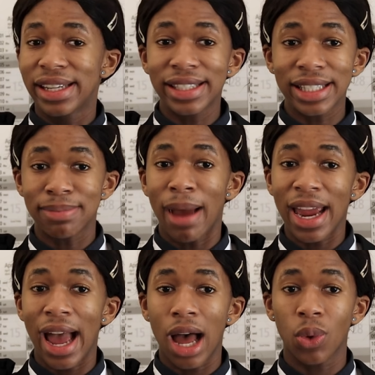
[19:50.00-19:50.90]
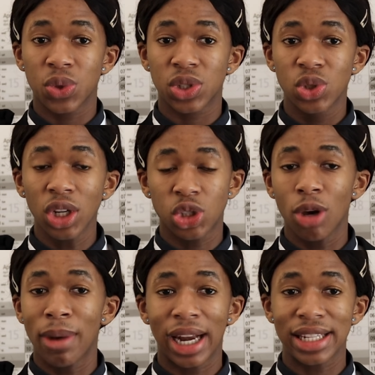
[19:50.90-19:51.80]
This is my house, not your
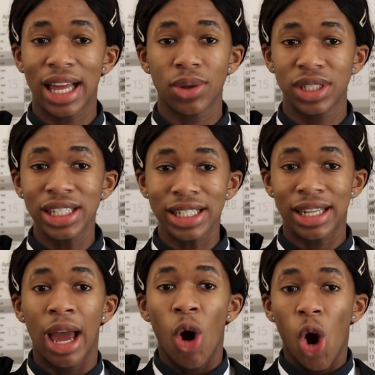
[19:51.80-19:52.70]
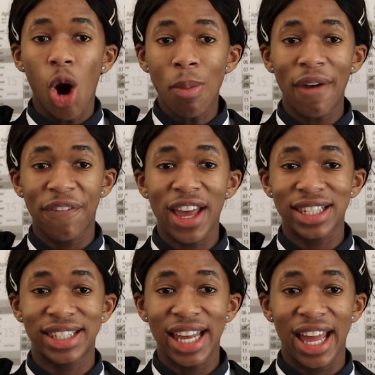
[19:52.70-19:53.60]
mother's house. This is home
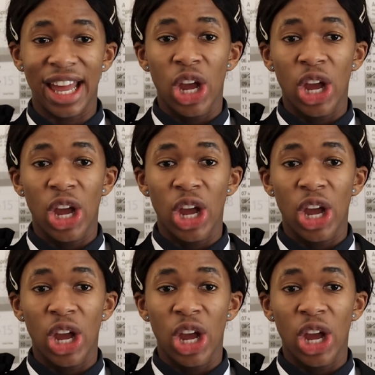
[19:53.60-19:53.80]
affairs here.